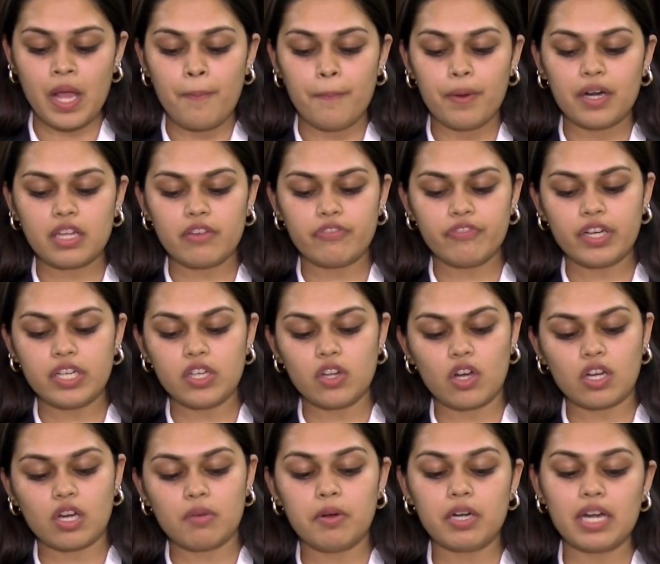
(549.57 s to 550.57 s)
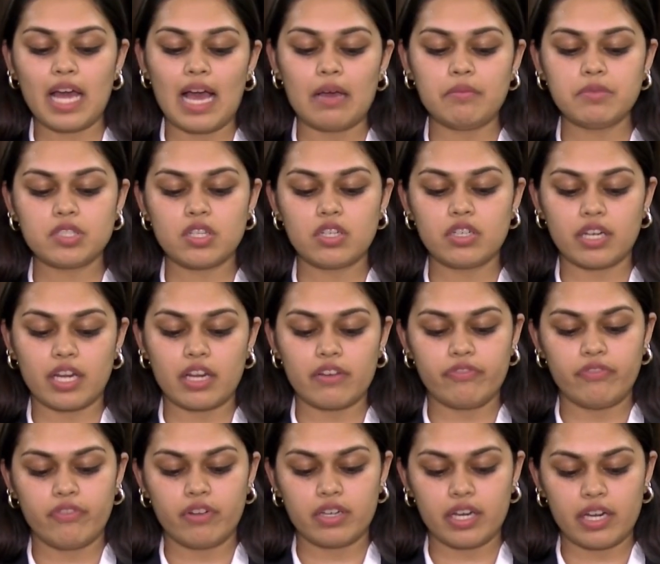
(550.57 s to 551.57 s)
But if we talk about Amazon
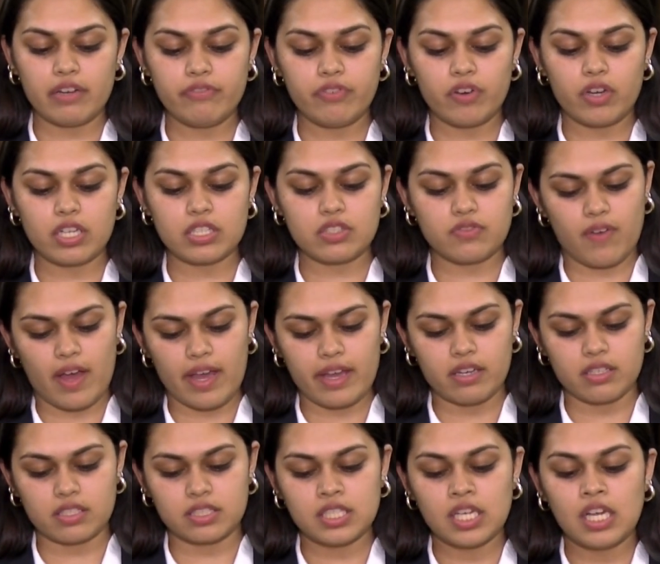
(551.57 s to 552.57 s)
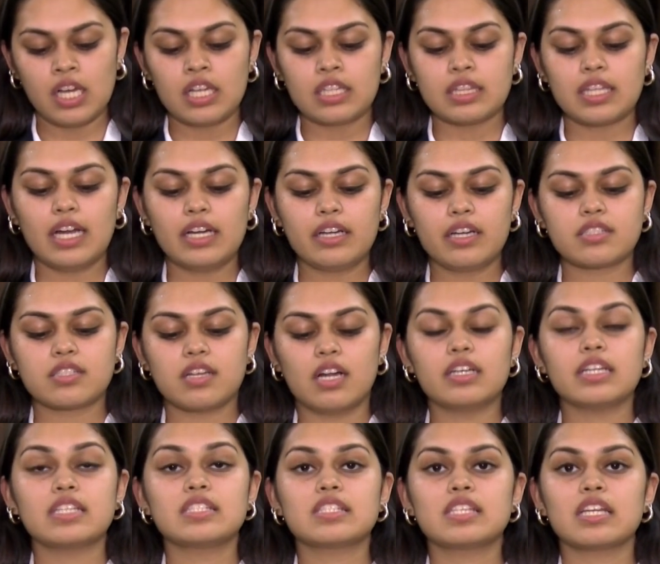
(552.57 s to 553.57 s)
rainforest fires, that
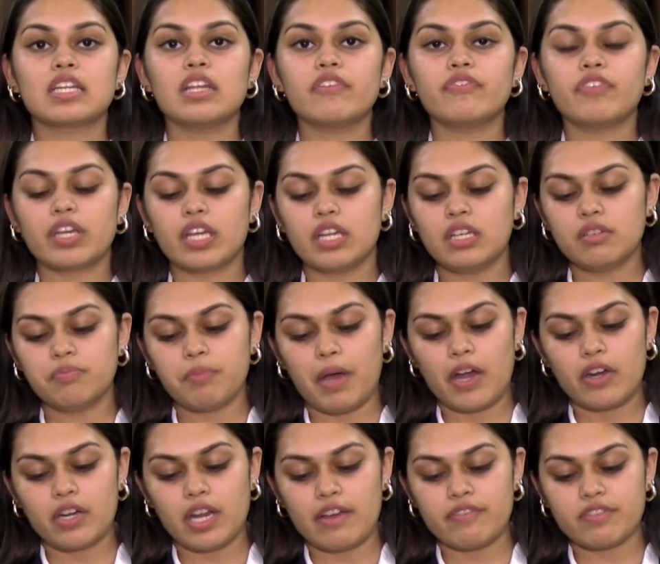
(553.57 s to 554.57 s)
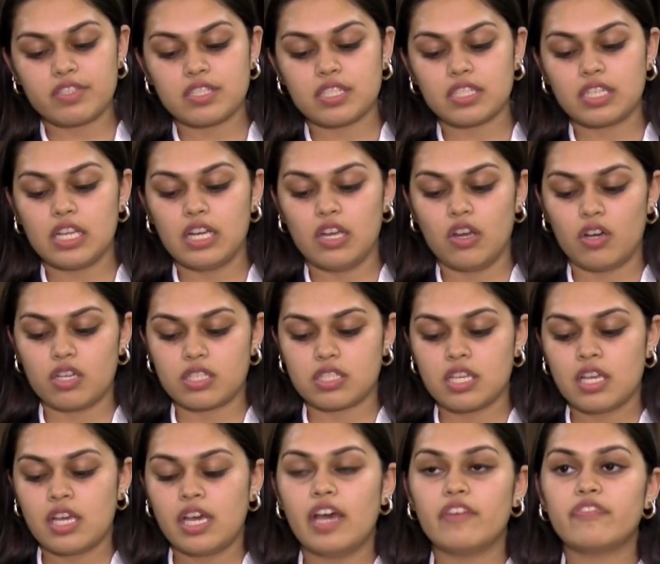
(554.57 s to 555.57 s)
result in significant biodiversity loss
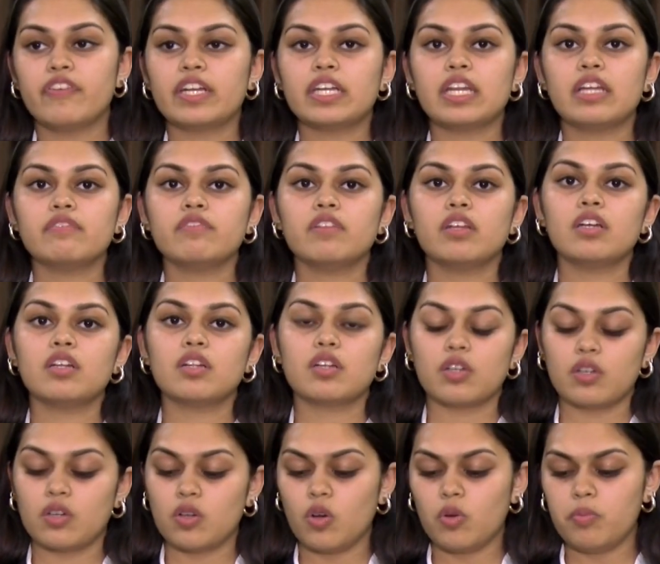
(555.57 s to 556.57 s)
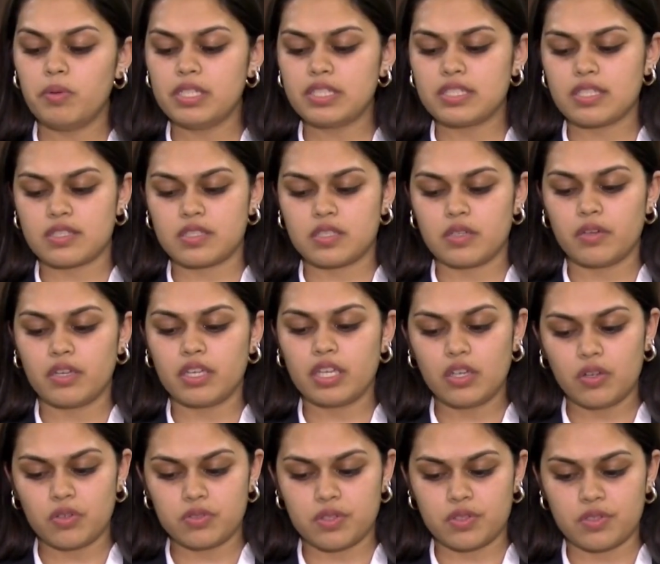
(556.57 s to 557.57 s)
affecting the global
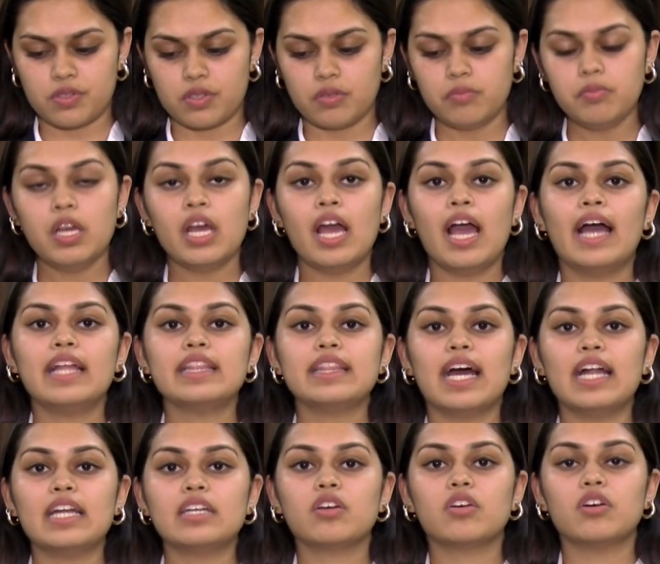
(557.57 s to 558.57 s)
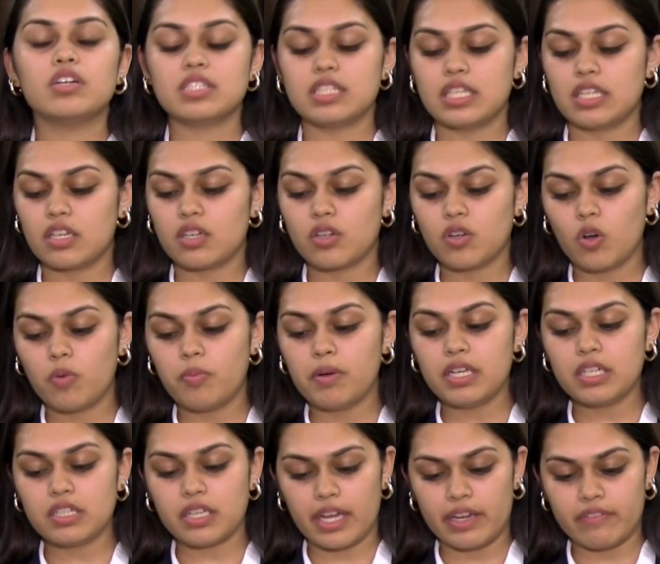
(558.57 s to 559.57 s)
ecosystem, and that cause
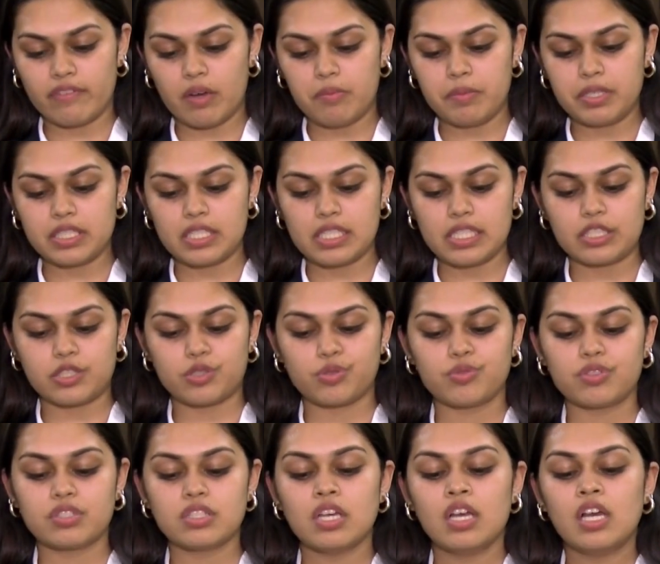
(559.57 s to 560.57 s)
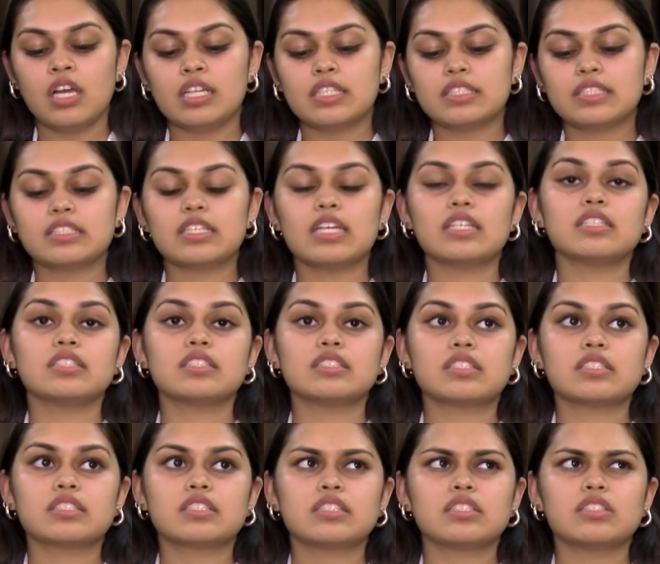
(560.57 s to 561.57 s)
global environmental issues
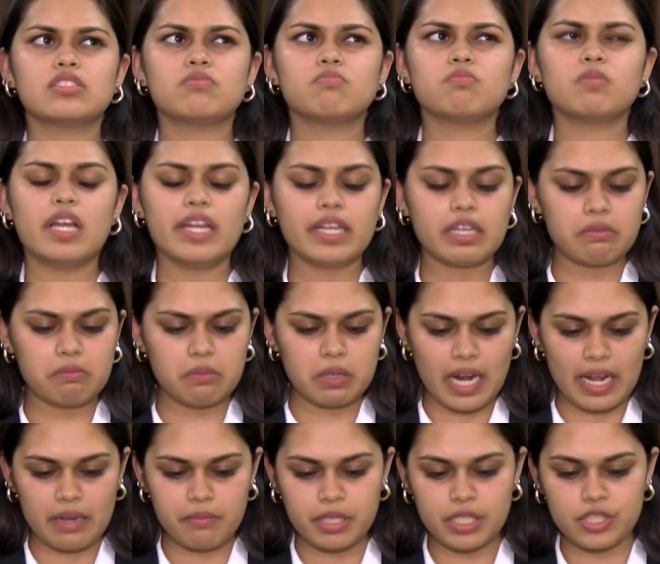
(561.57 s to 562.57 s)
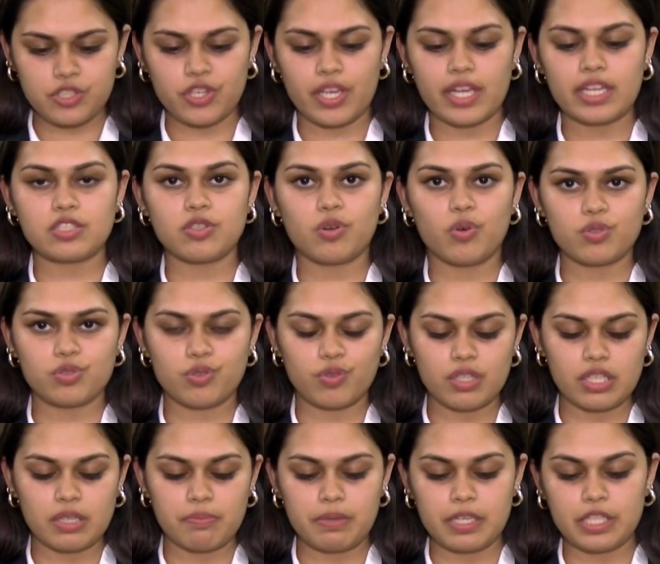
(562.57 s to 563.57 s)
just like climate change, ozone
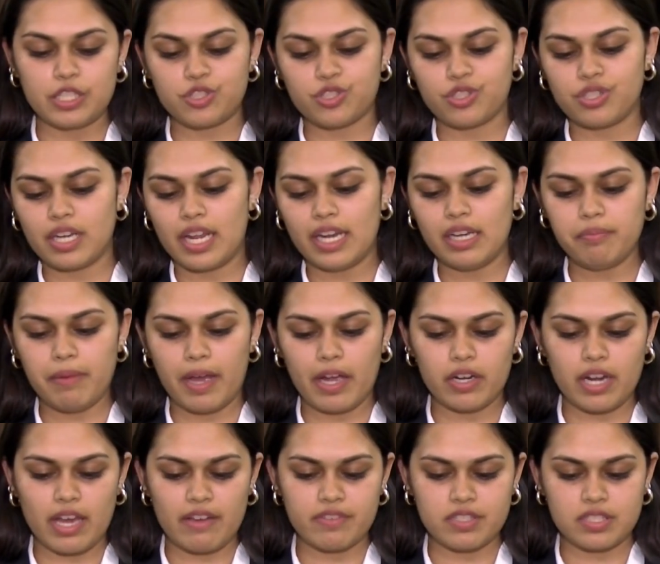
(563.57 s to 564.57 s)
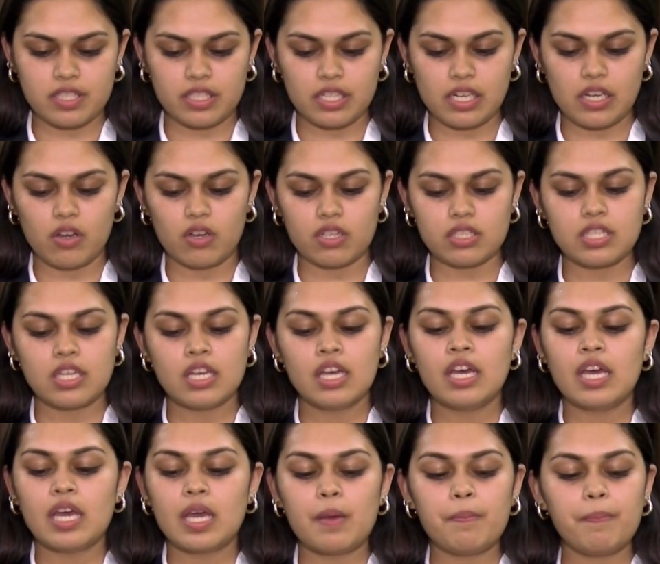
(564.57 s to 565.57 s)
depletion and biodiversity loss
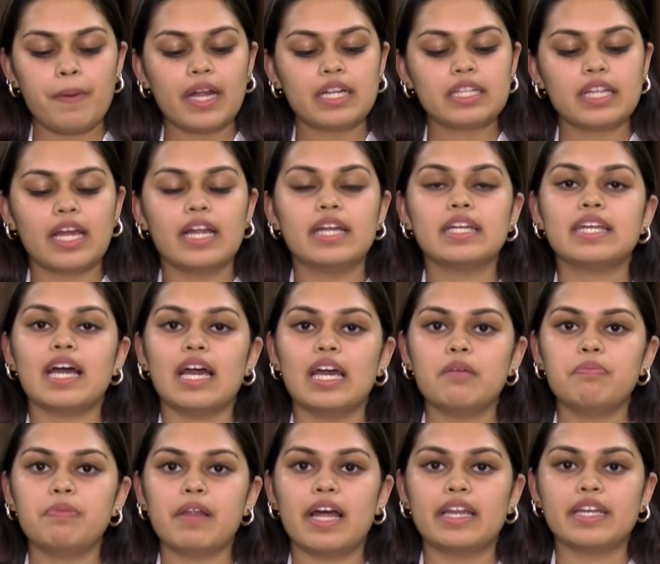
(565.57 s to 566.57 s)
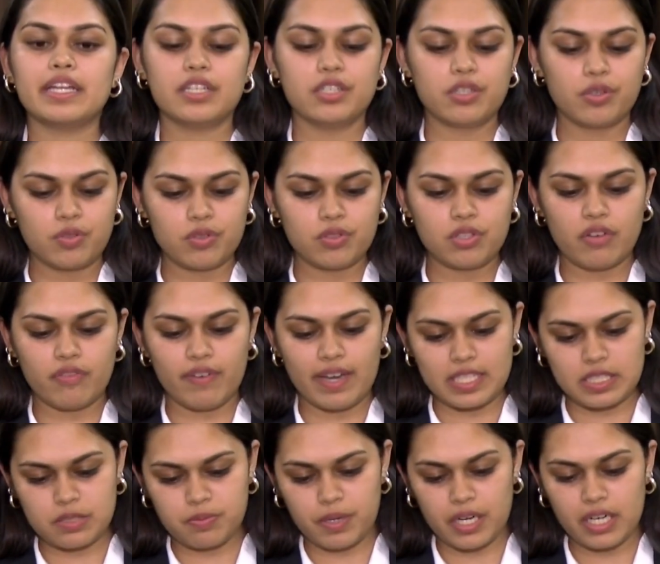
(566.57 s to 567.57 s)
impact the entire planet due to the
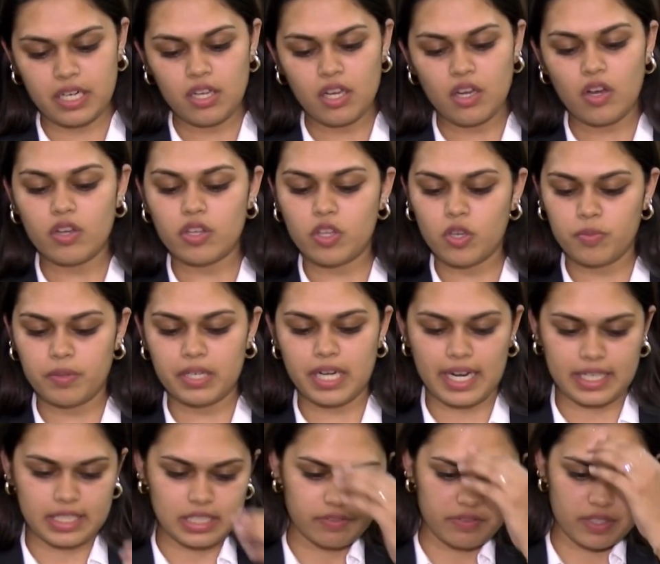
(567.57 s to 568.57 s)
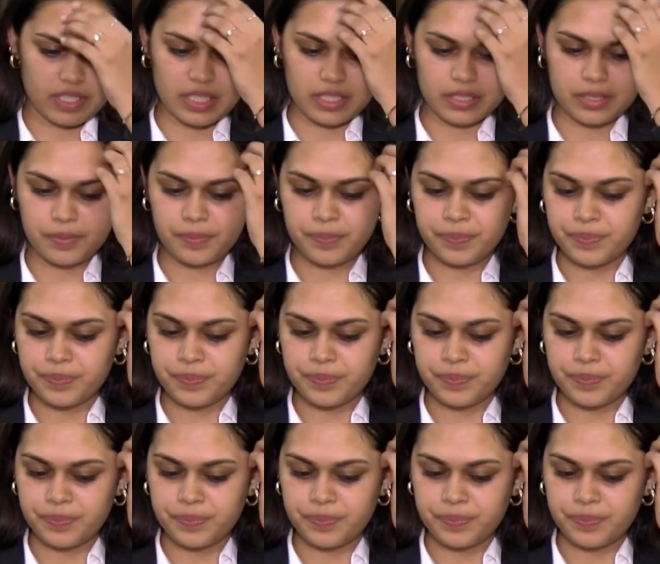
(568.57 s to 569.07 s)
widespread human activities.